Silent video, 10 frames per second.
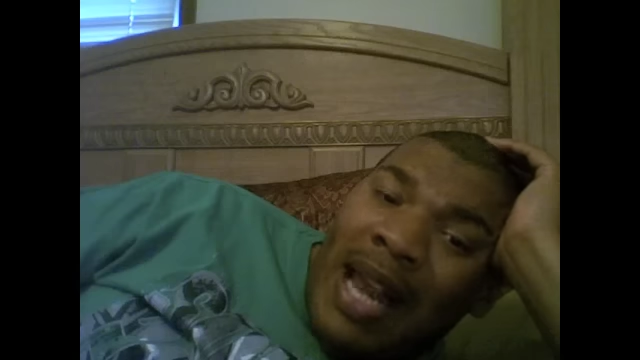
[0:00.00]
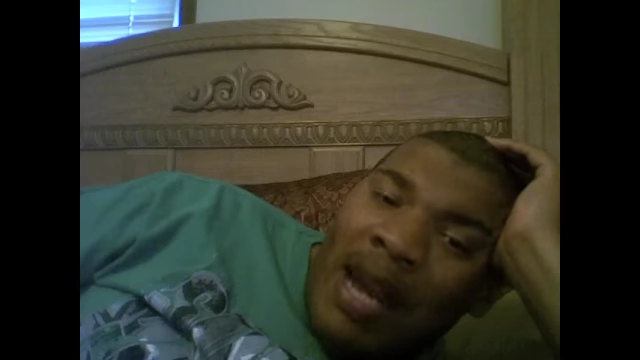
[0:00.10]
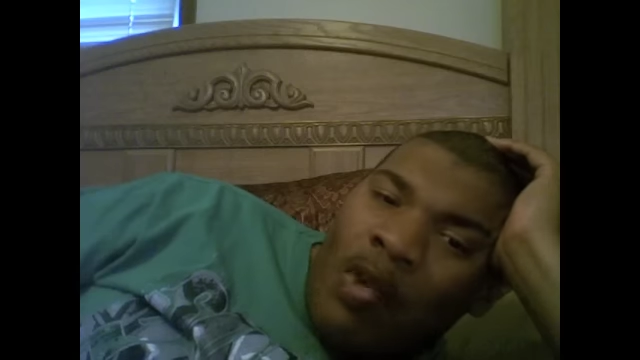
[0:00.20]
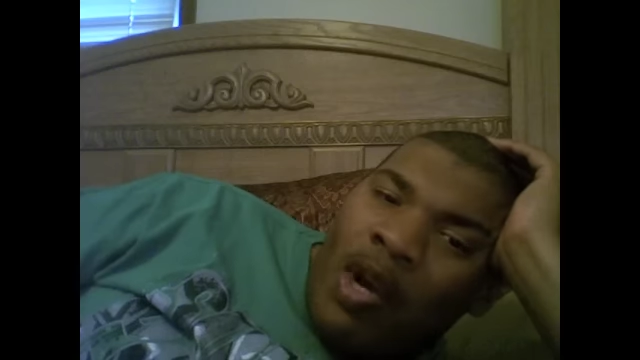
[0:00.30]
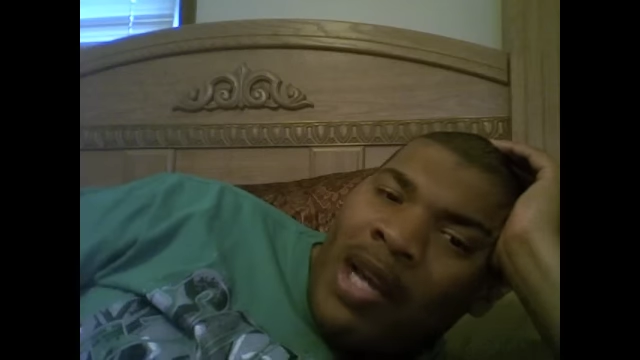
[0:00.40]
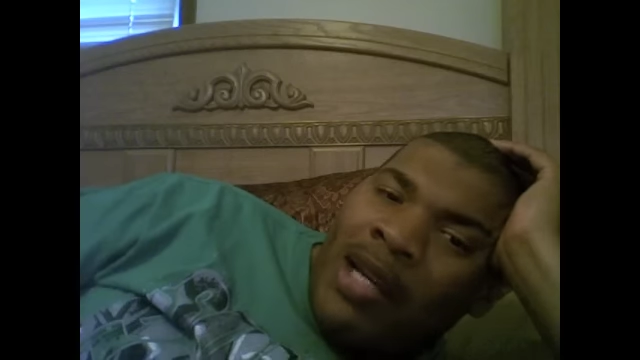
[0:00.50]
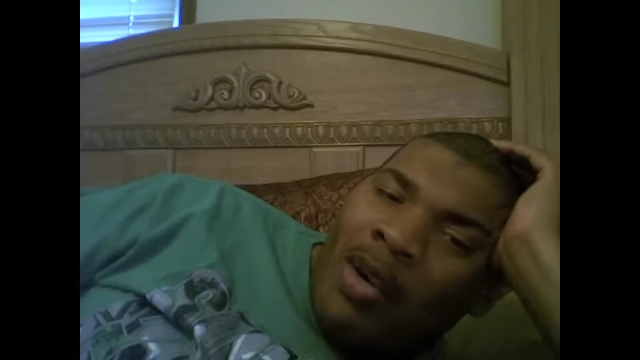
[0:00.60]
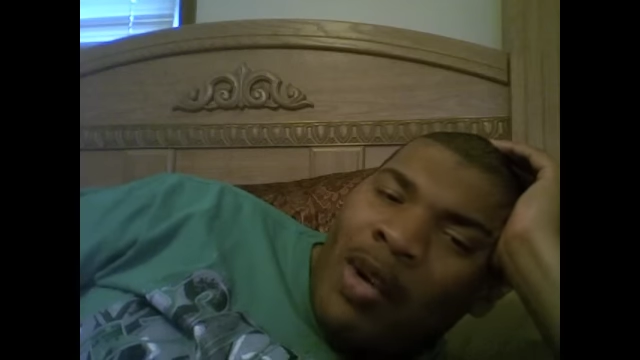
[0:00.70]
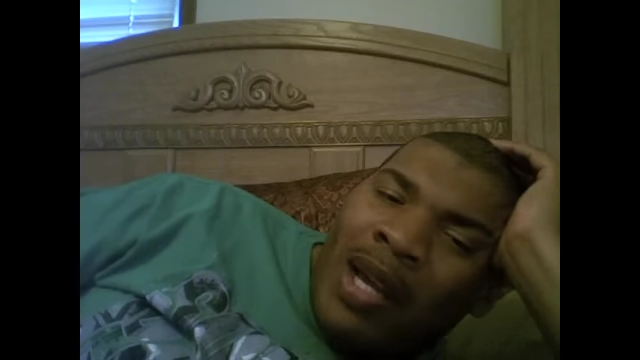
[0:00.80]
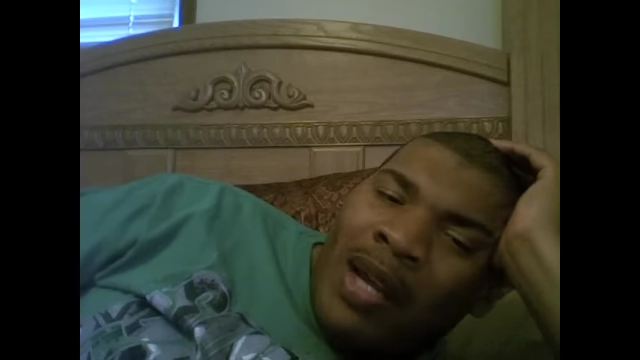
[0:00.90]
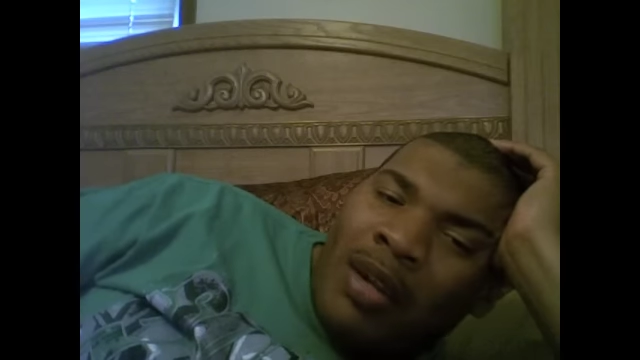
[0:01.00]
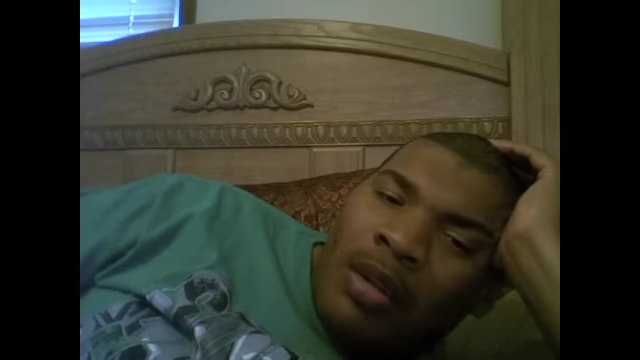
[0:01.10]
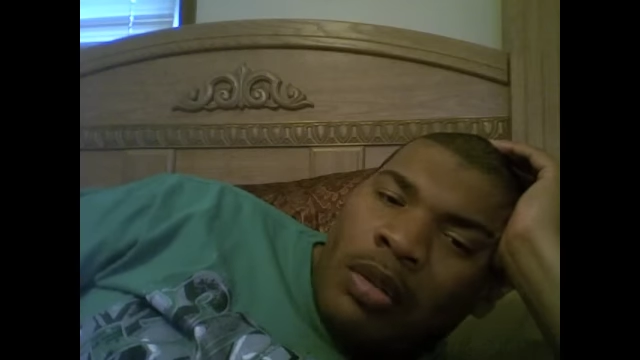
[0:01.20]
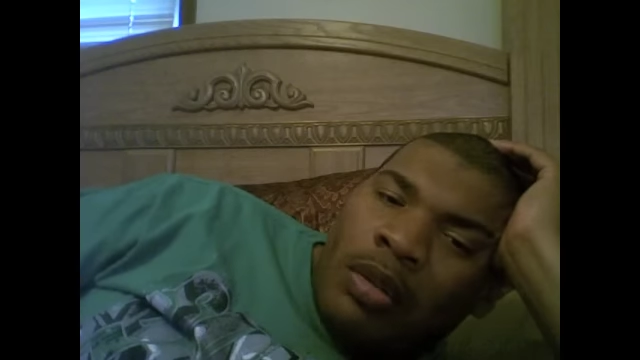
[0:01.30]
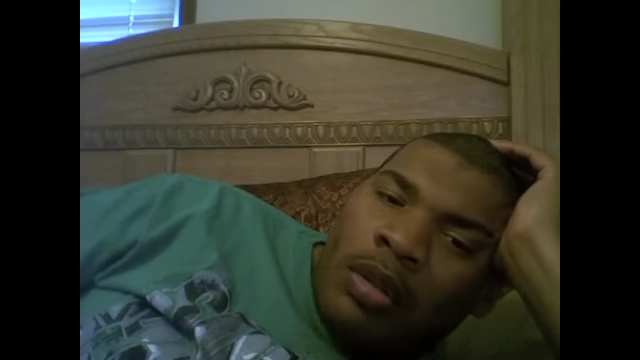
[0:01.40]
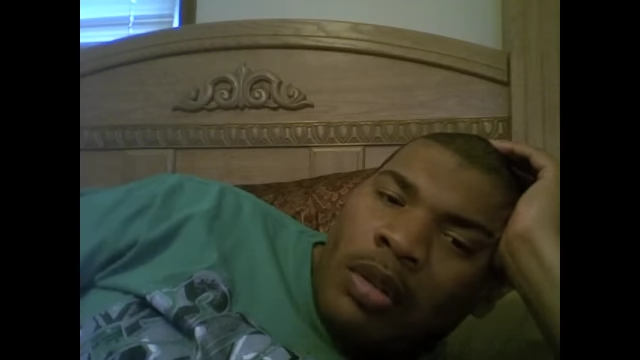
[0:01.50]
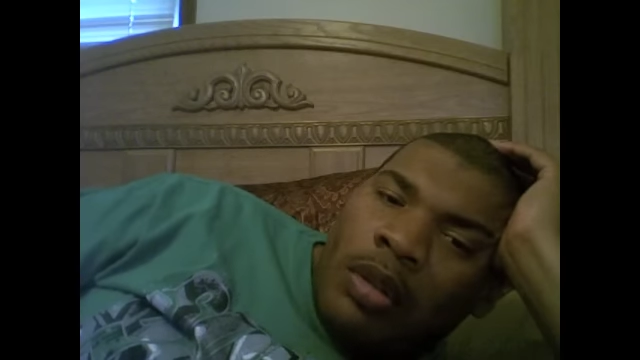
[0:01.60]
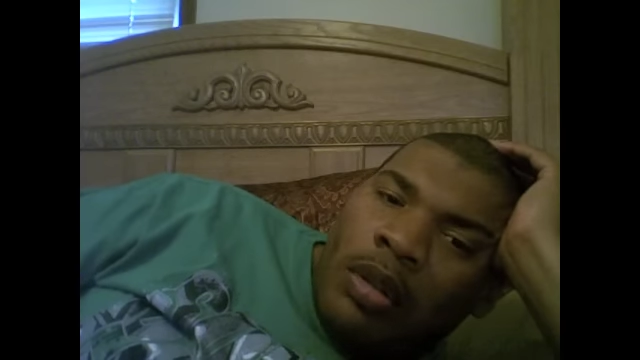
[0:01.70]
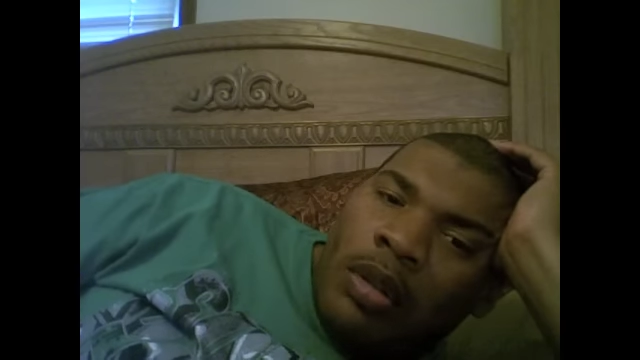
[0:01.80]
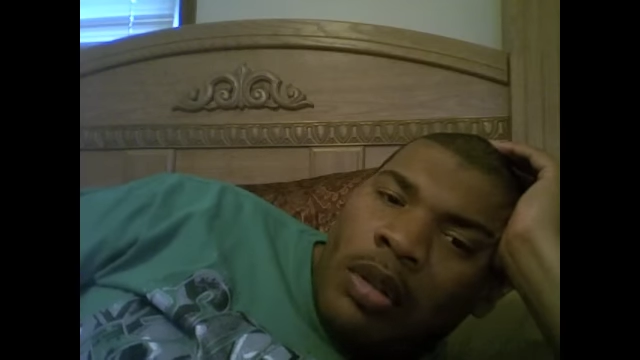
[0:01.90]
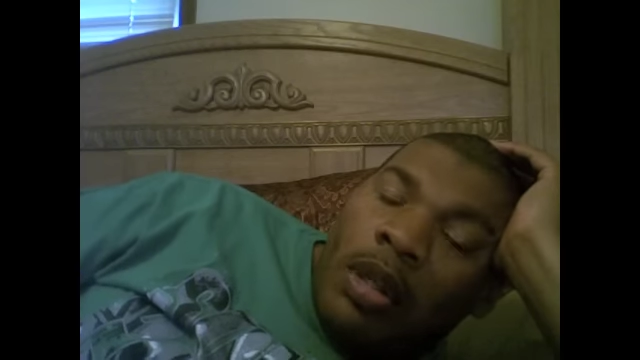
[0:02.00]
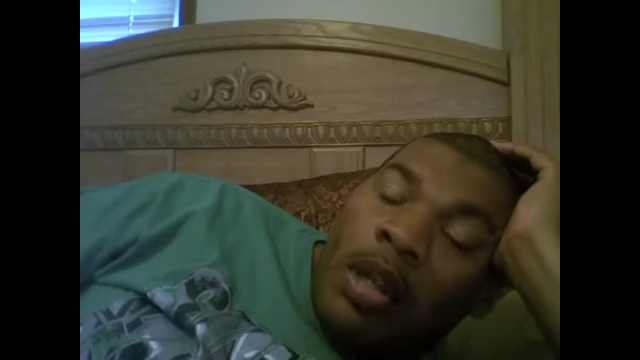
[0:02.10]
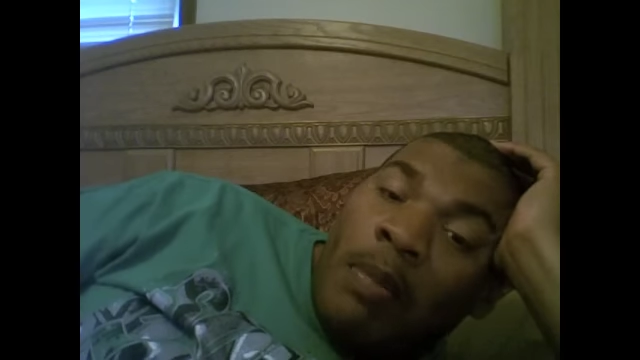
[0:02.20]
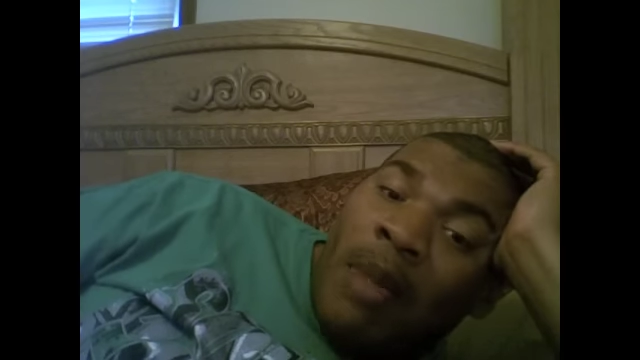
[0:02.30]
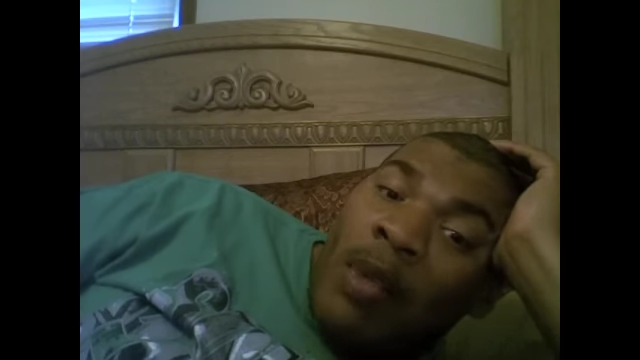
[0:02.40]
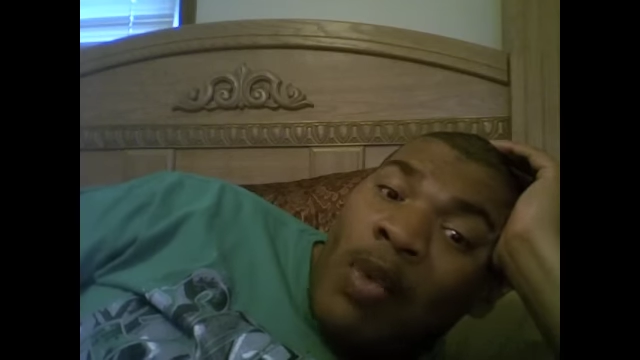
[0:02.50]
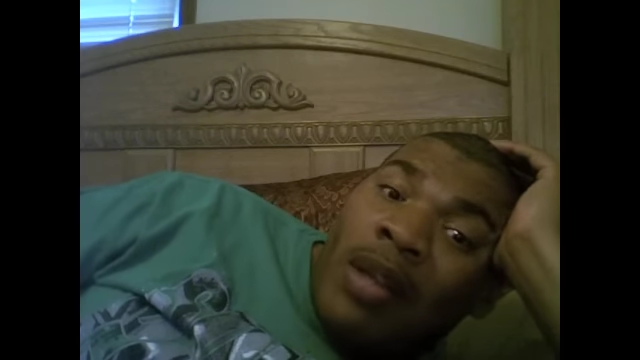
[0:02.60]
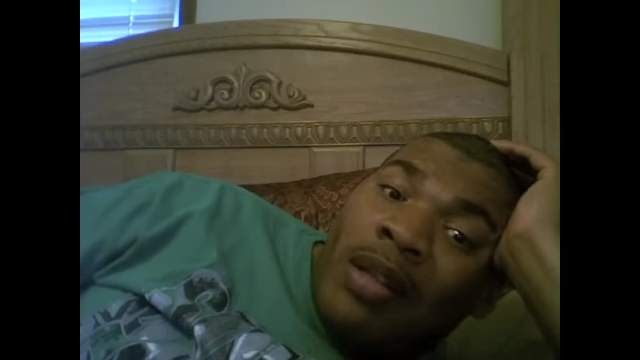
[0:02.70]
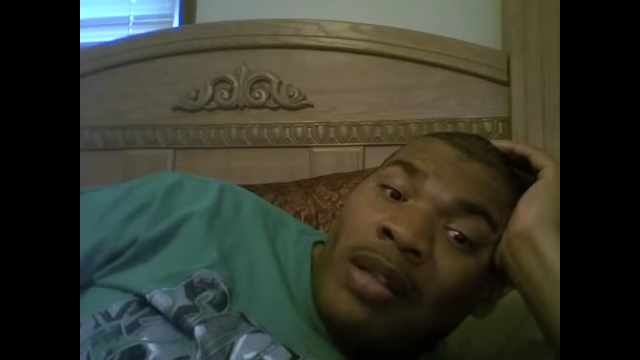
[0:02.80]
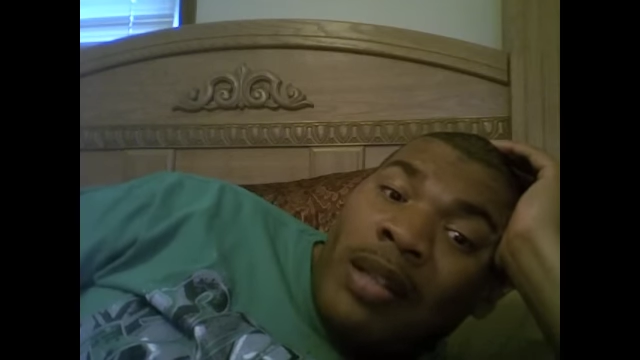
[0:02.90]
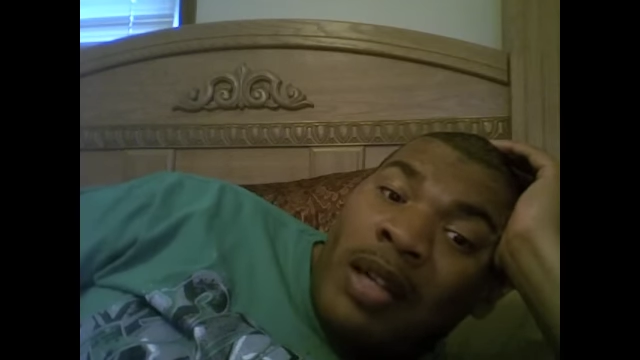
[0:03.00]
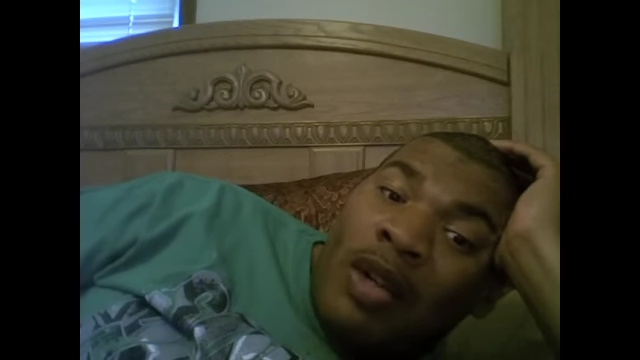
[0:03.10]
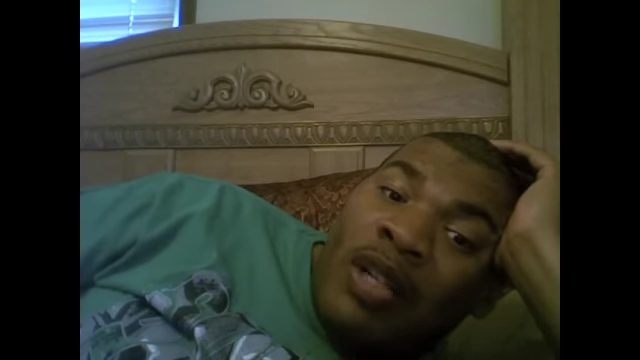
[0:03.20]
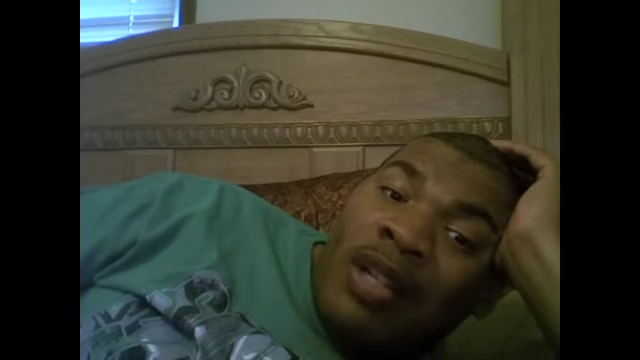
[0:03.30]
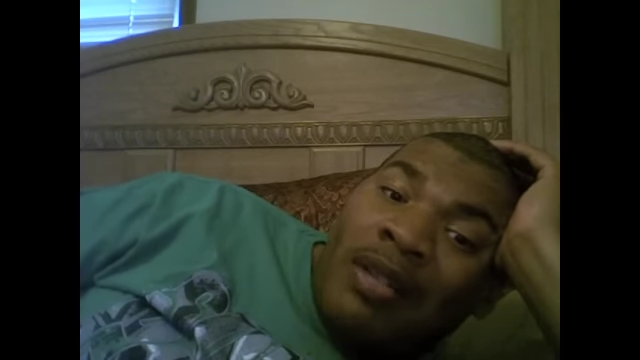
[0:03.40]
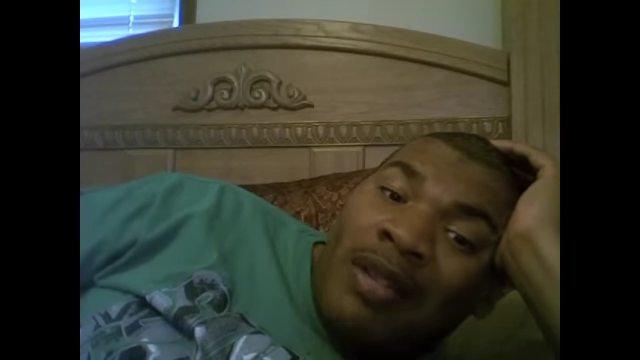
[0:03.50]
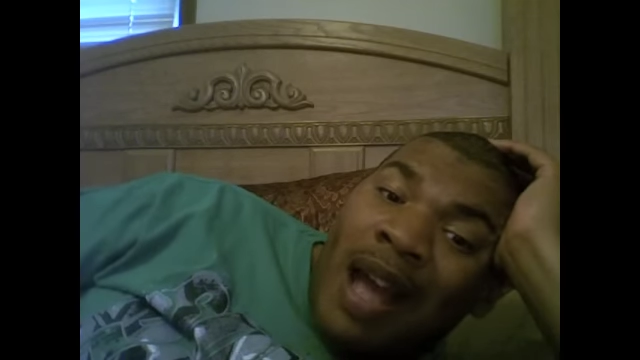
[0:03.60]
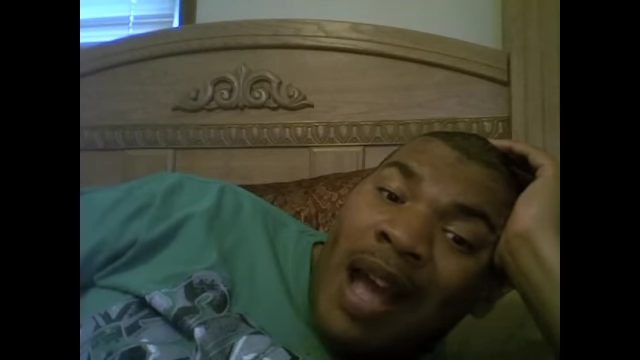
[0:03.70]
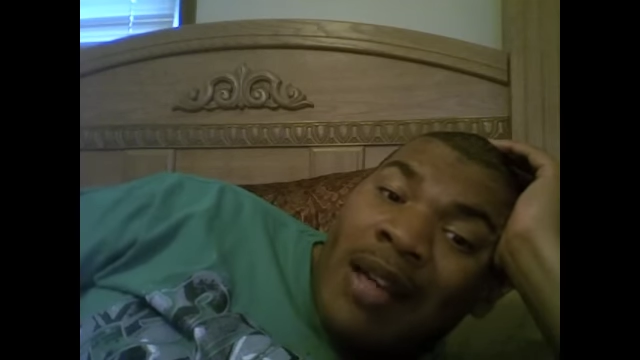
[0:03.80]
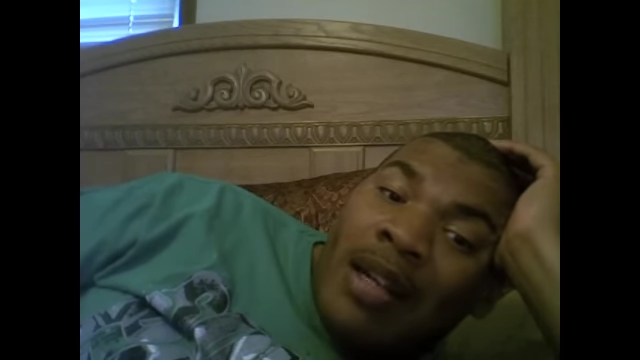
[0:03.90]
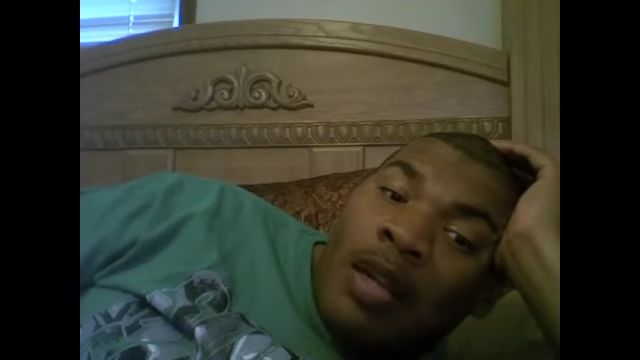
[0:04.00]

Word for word: ain't wearing no L. Mayweather still is not